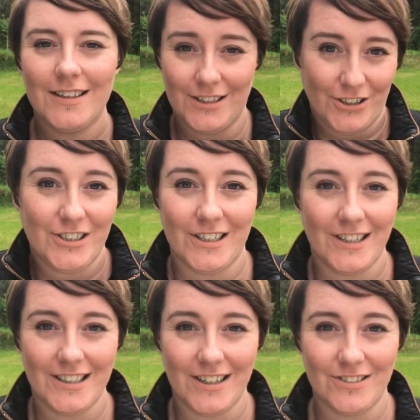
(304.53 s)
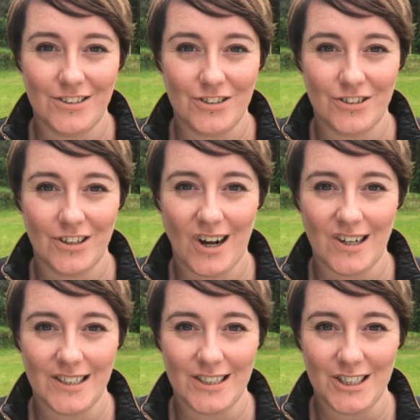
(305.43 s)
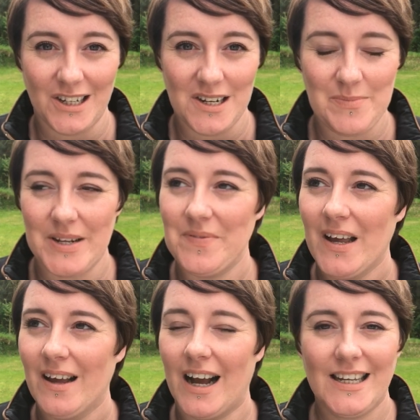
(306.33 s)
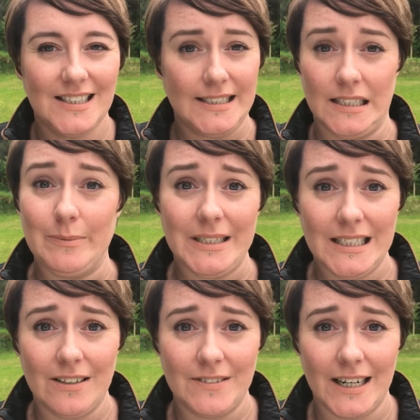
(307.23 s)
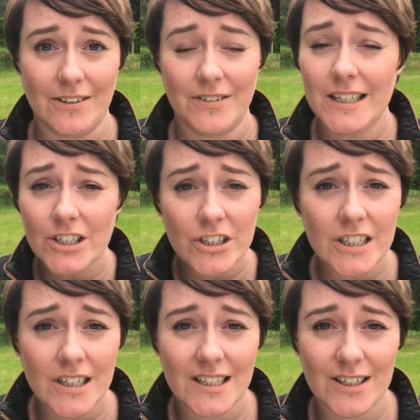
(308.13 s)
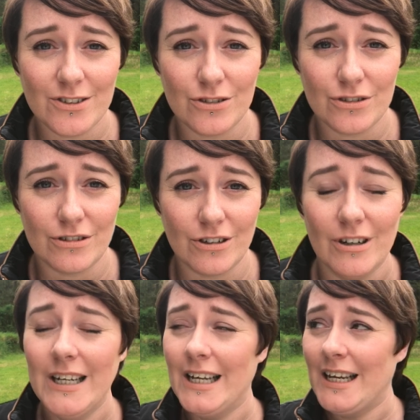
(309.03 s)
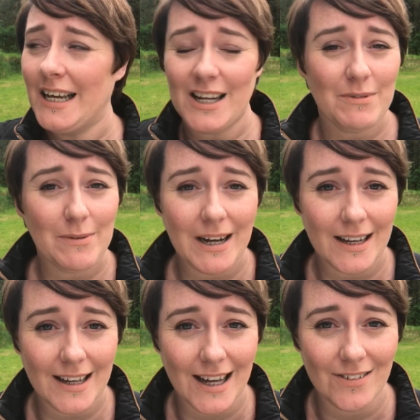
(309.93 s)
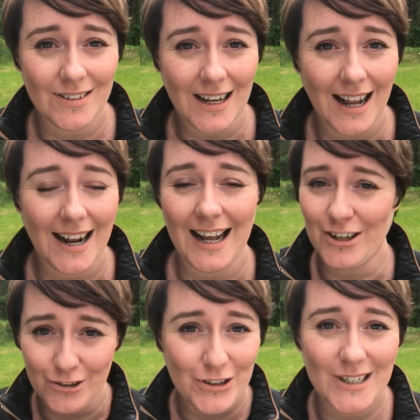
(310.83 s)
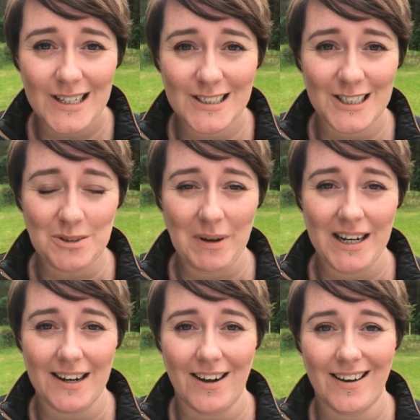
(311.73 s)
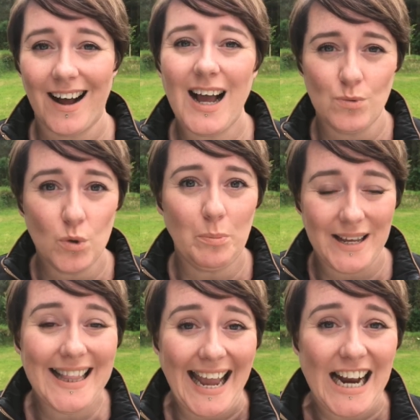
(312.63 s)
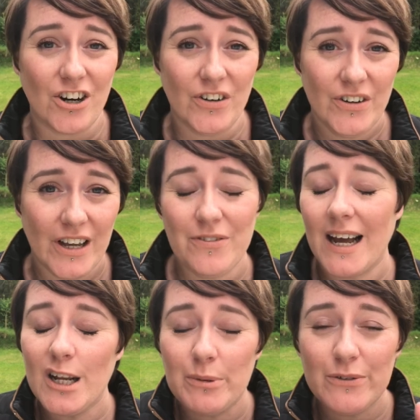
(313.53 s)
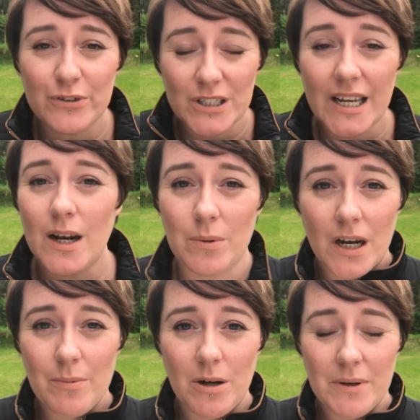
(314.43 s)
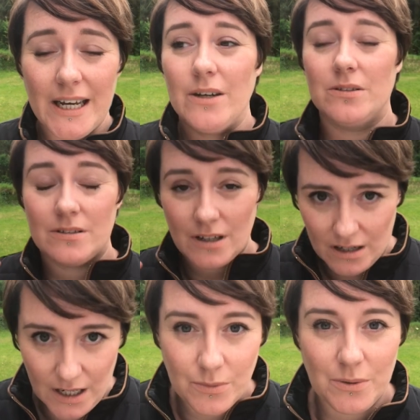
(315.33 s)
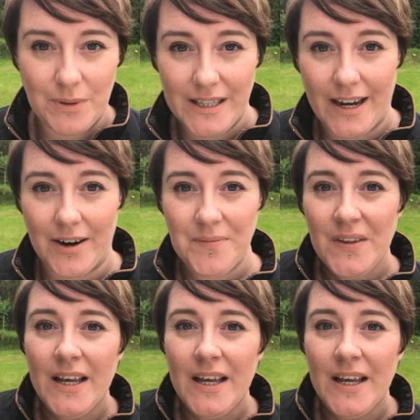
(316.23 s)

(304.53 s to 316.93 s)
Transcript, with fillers: the 39,000 euro cottage. I mean, I can see myself there. If I had 39,000 euro in my bank account and I had nothing else to spend it on, I would be there. If that had been for sale when I bought my house, I would be there.